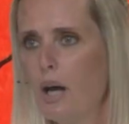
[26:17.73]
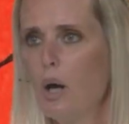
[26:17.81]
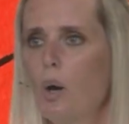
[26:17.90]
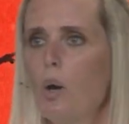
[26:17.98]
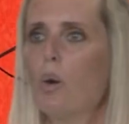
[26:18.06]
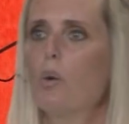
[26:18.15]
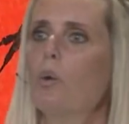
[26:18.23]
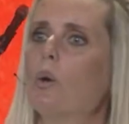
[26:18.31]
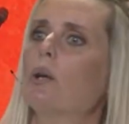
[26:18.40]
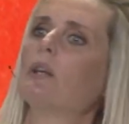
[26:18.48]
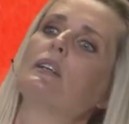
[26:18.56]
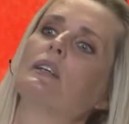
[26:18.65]
O,
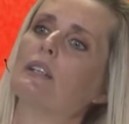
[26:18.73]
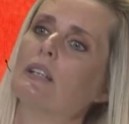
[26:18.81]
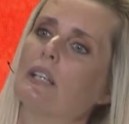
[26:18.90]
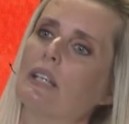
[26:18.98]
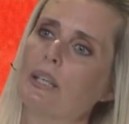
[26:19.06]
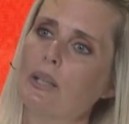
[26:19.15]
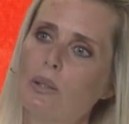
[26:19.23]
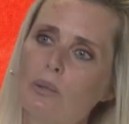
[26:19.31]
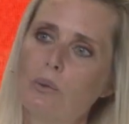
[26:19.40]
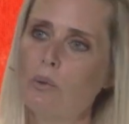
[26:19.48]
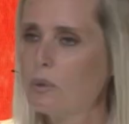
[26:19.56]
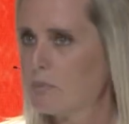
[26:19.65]

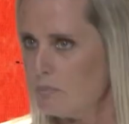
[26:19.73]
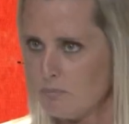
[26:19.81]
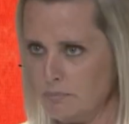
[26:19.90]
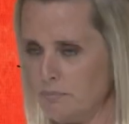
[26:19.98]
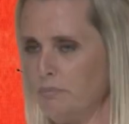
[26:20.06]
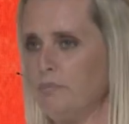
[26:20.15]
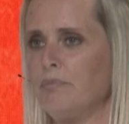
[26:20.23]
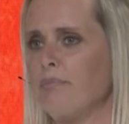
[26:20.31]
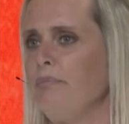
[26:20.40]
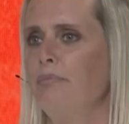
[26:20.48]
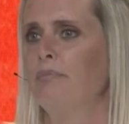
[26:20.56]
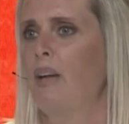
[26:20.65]
Q,
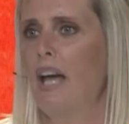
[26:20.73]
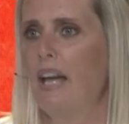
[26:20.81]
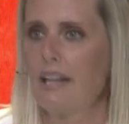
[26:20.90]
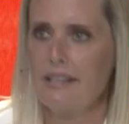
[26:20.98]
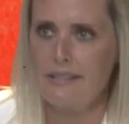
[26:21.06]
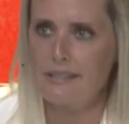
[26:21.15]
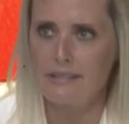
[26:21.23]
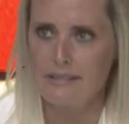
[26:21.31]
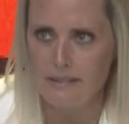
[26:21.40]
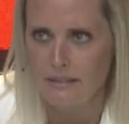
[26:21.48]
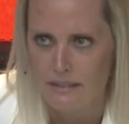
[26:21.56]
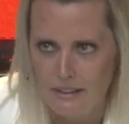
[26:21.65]

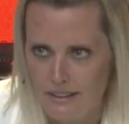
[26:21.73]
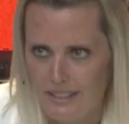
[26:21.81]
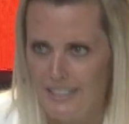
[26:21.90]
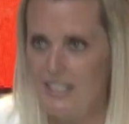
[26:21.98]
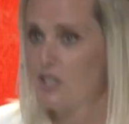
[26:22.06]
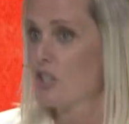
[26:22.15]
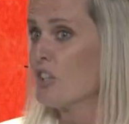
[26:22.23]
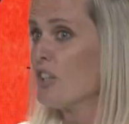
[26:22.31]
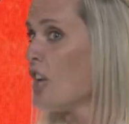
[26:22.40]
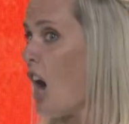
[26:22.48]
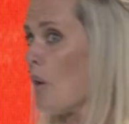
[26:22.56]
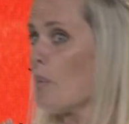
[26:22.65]
S. Because you're
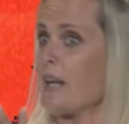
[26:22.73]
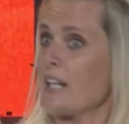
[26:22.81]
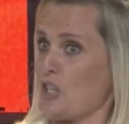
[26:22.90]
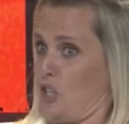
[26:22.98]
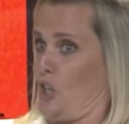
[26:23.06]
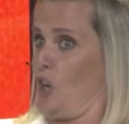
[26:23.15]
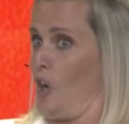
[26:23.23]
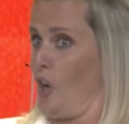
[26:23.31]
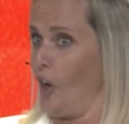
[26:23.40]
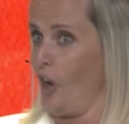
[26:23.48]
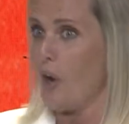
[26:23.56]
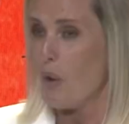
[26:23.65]
not really
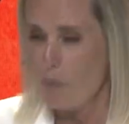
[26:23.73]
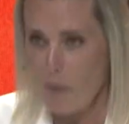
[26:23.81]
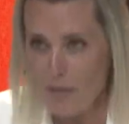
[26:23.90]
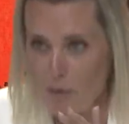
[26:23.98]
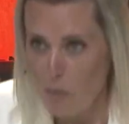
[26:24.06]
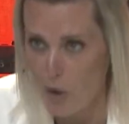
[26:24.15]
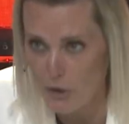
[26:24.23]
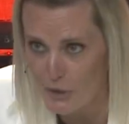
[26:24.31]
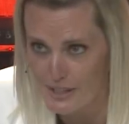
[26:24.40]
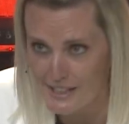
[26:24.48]
sure whether what you're